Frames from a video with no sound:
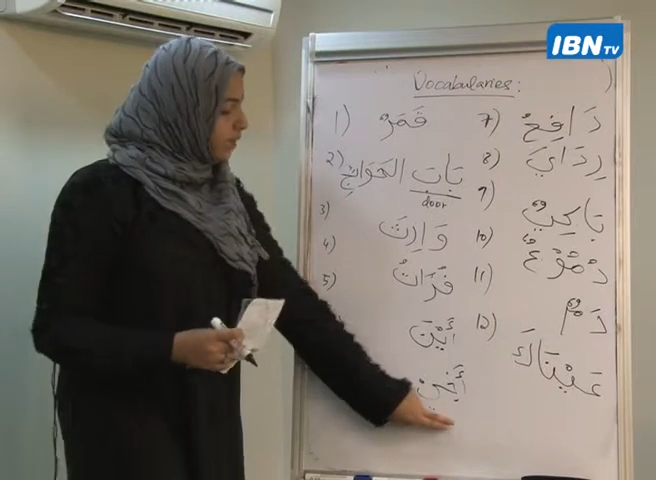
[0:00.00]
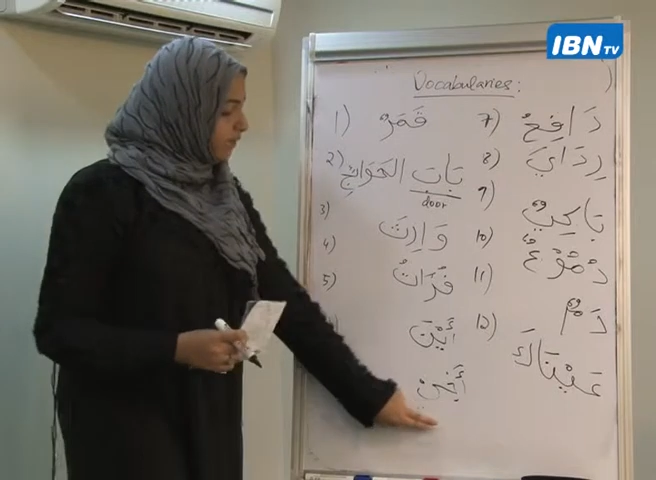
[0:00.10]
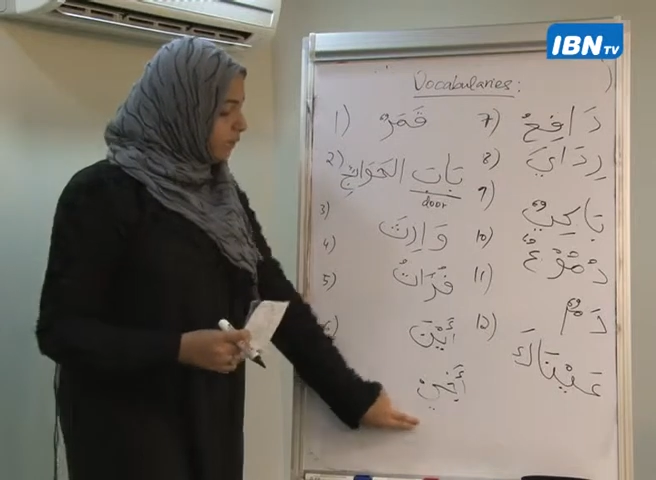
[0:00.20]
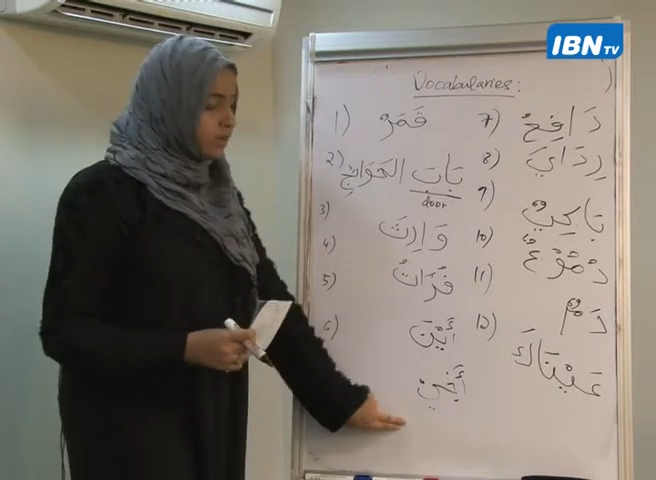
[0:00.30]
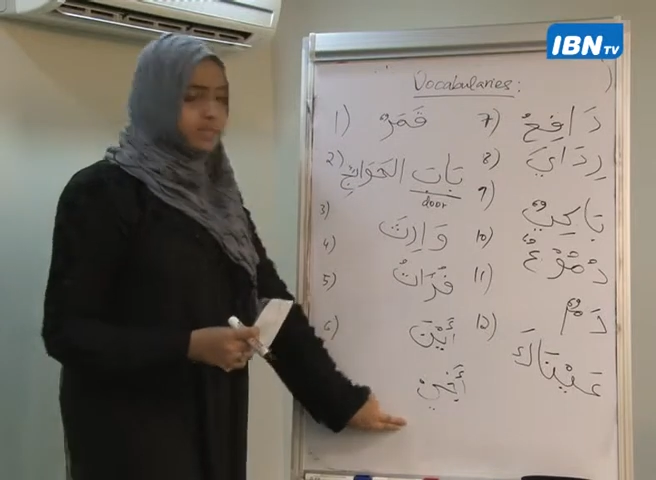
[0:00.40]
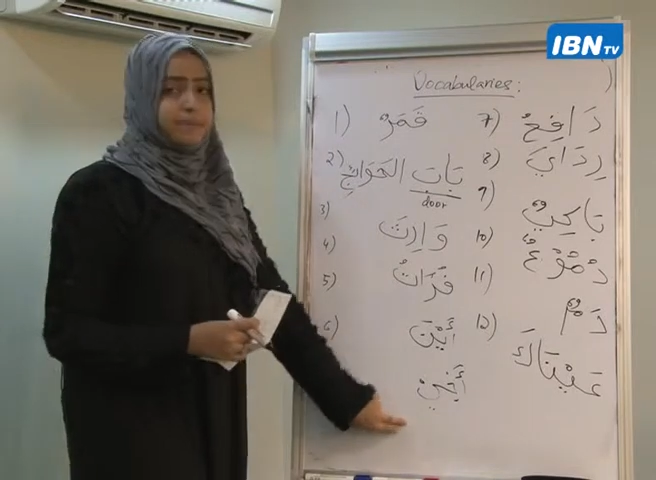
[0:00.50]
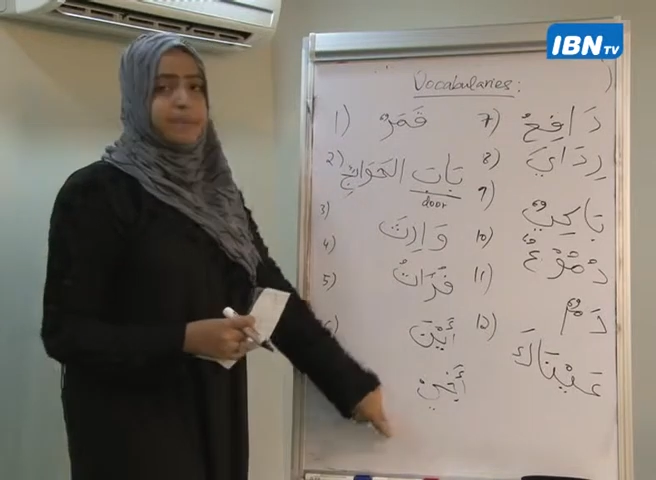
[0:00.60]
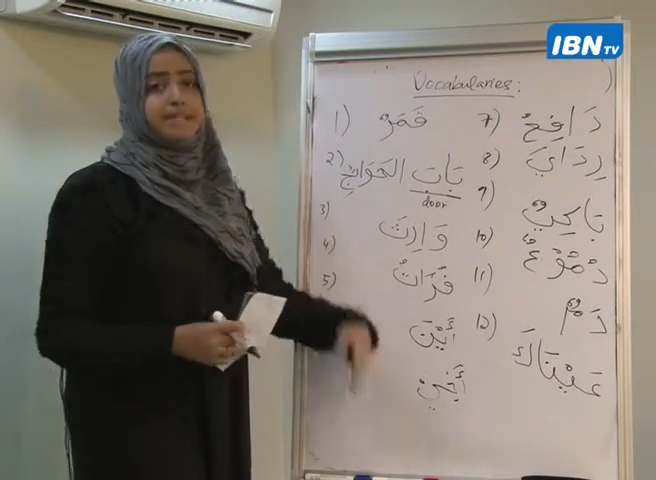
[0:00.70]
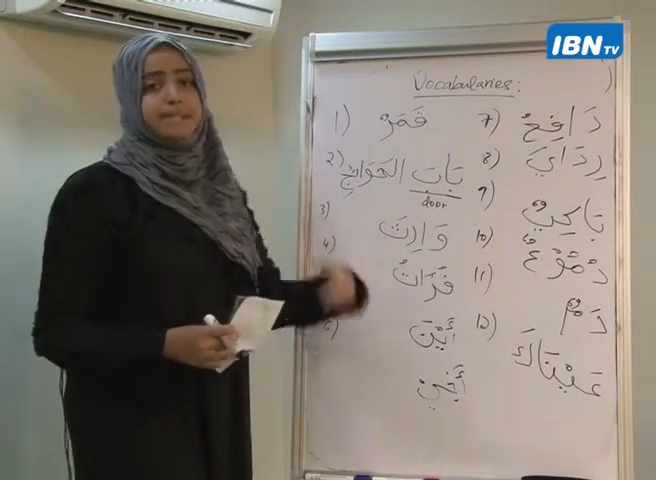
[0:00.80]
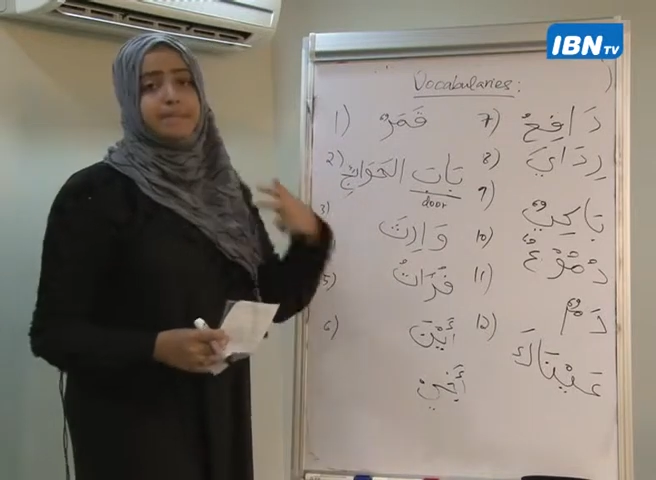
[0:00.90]
of course,
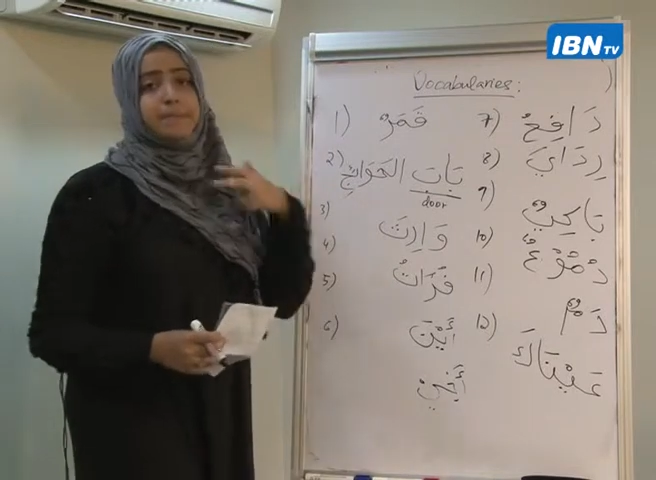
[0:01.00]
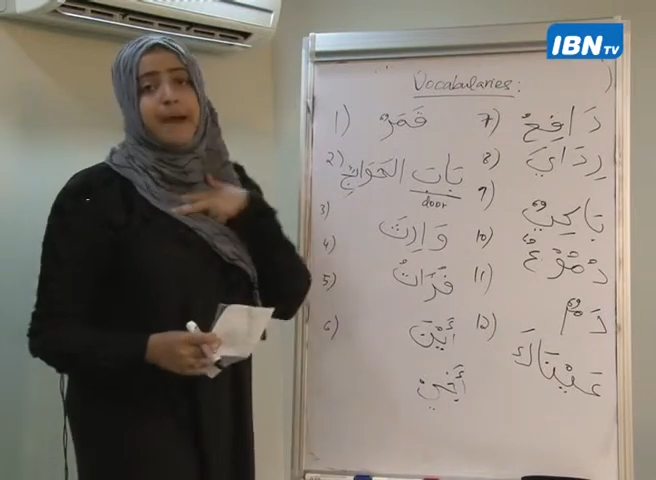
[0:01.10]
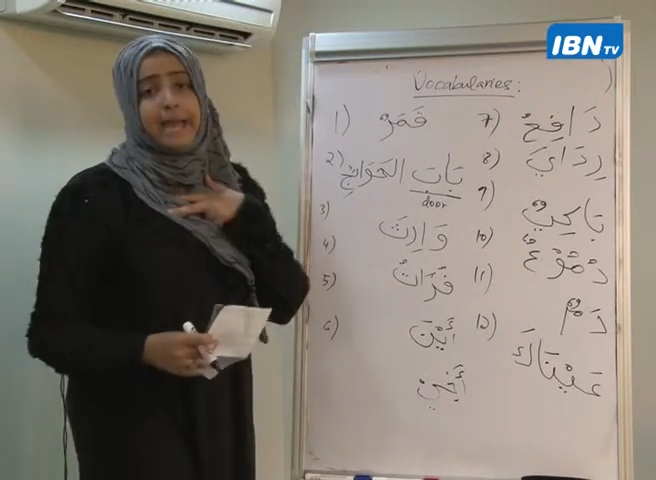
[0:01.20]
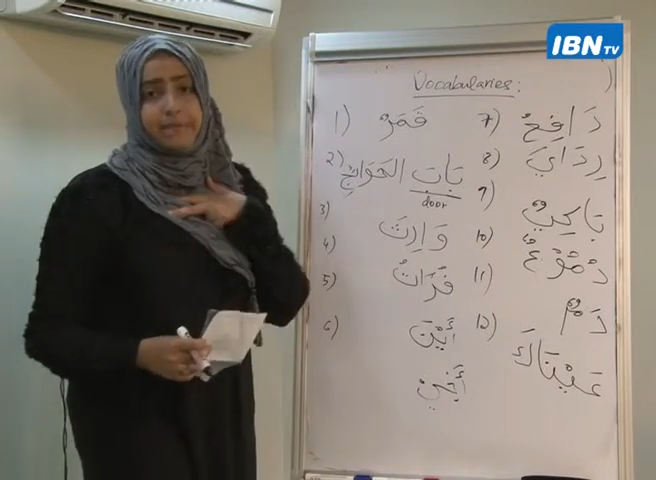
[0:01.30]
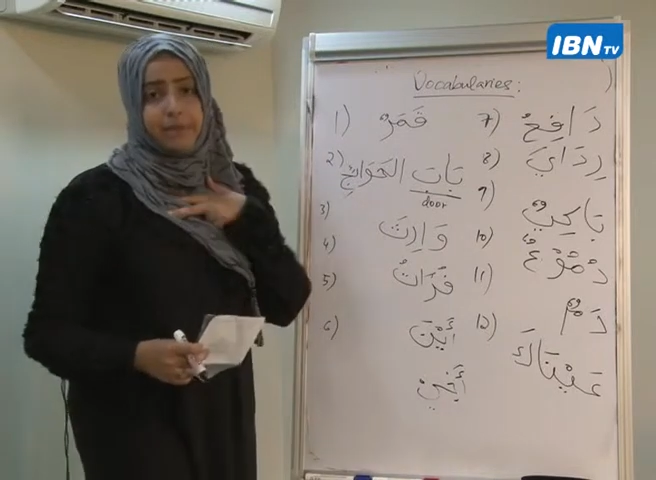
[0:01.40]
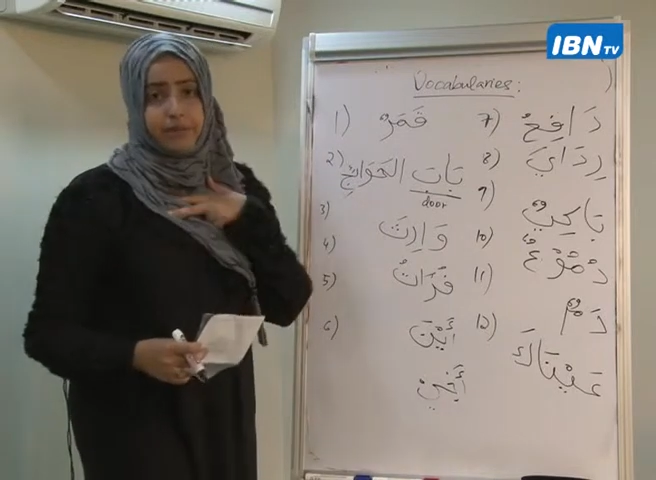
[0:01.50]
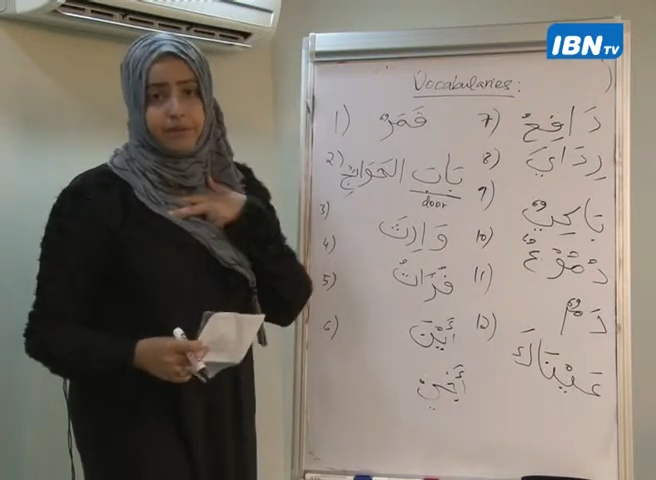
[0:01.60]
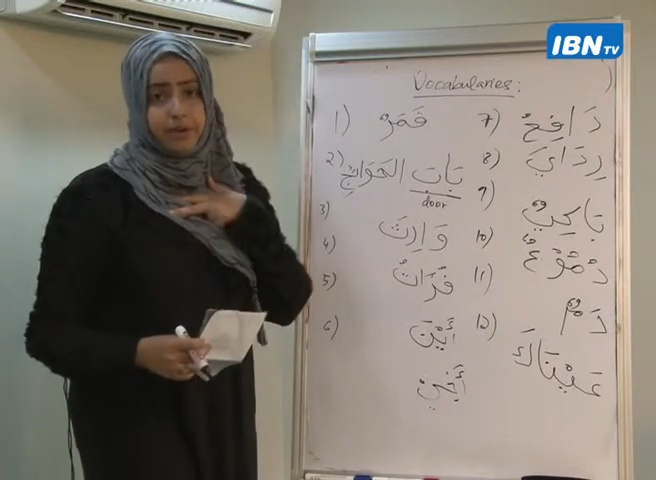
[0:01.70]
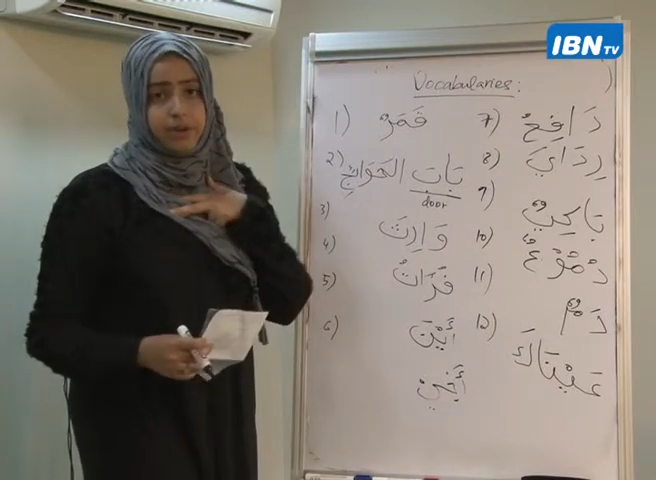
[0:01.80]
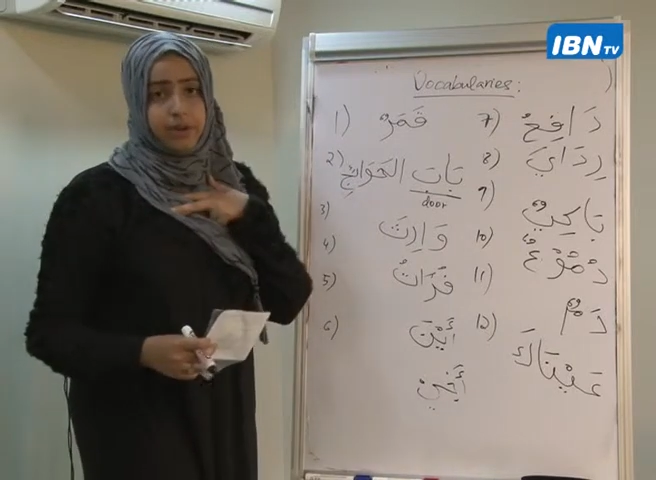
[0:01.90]
means my
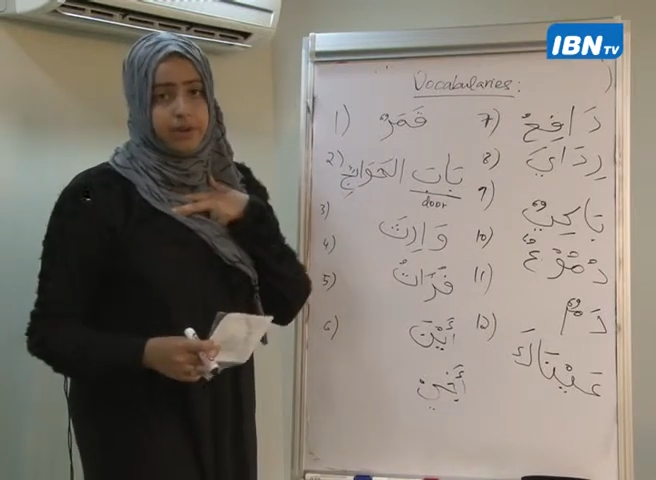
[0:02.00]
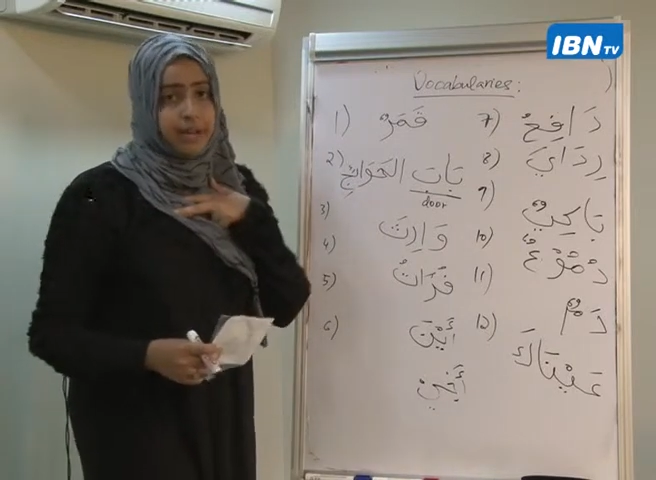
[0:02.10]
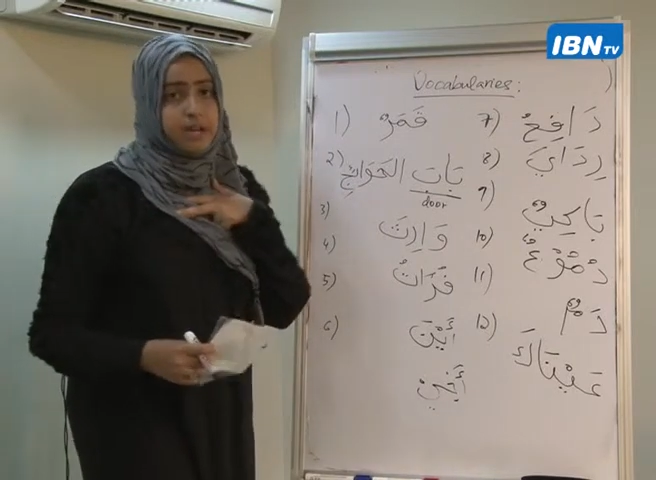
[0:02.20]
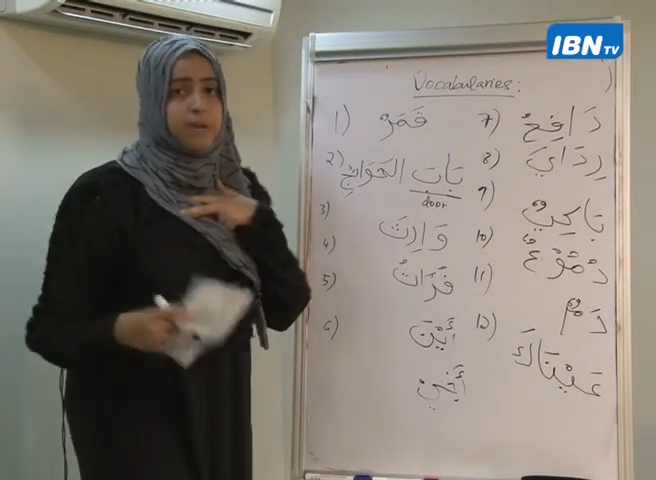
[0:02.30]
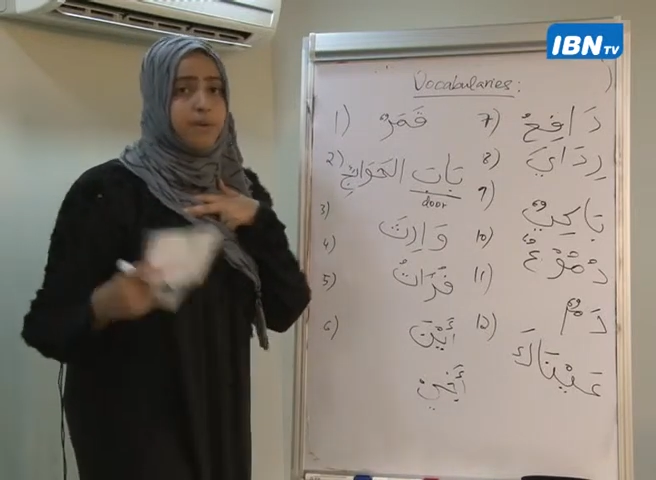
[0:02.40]
brother, right?